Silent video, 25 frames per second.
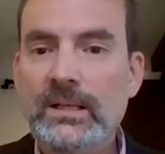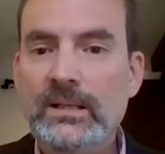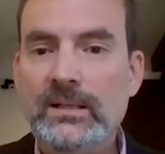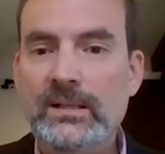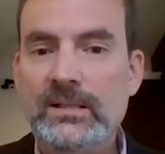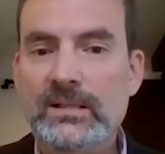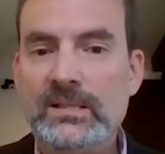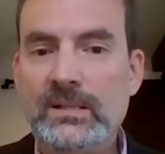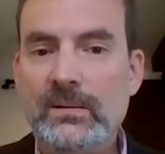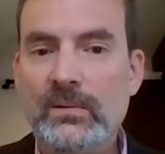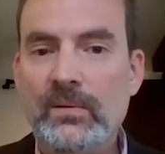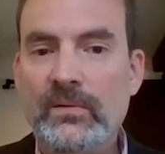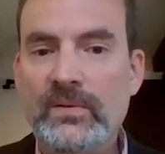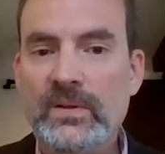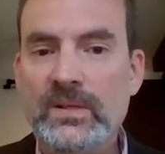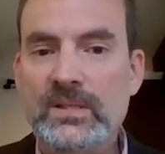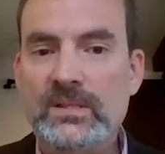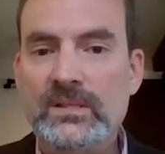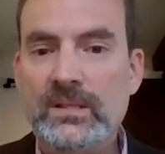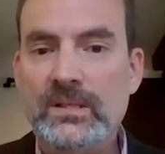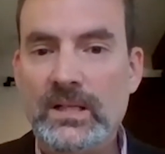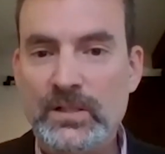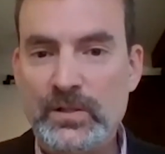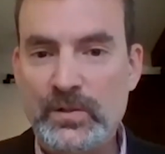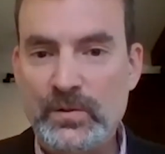than some of
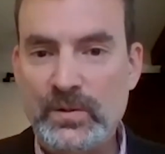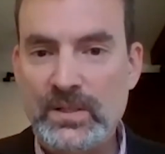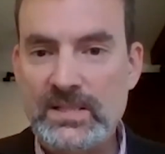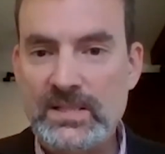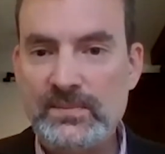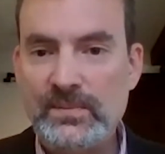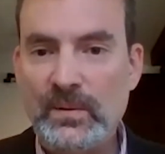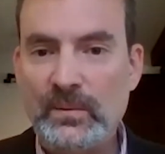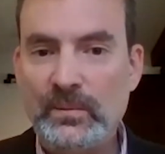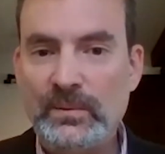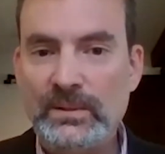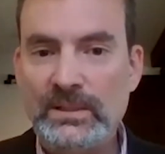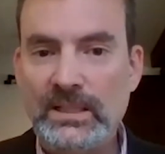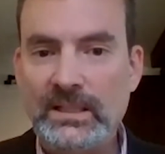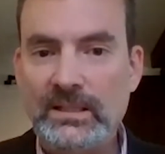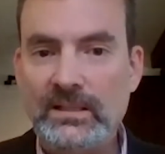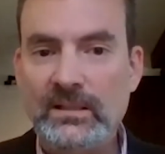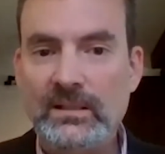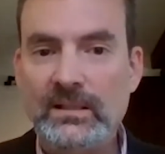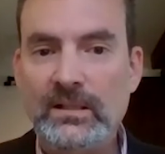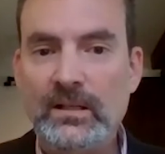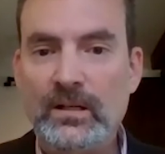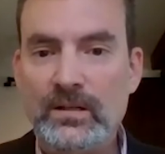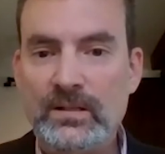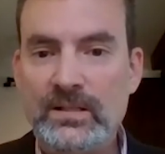these non-transplant
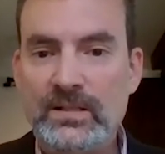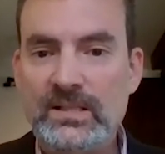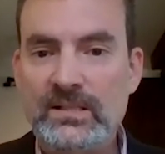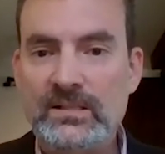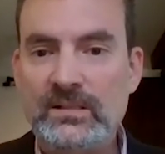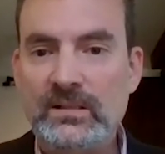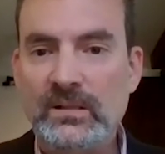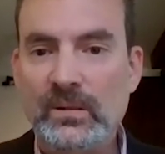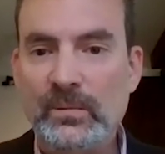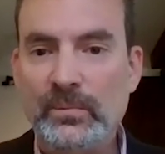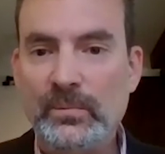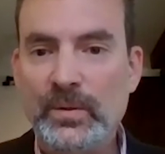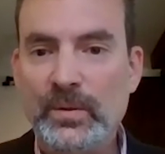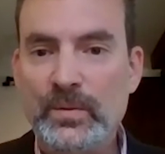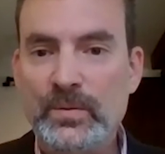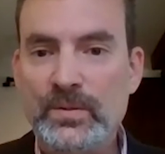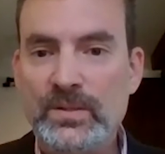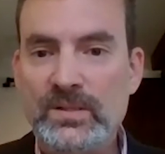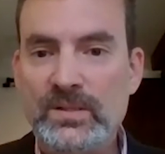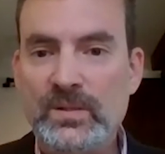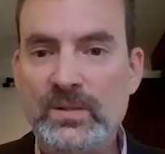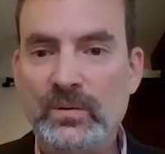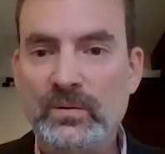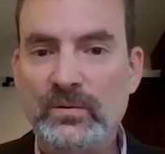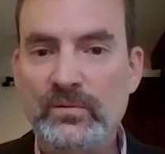related CAR T cell
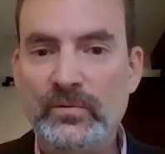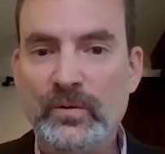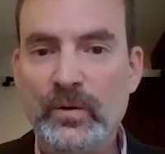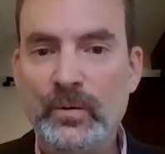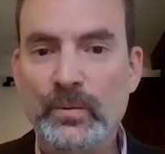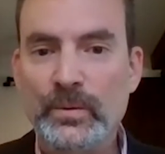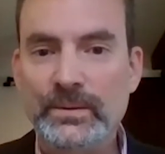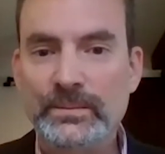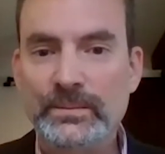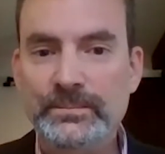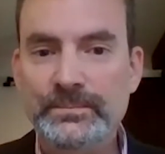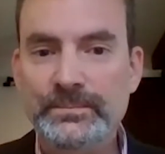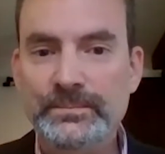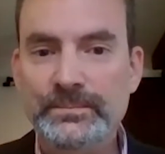approaches going forward.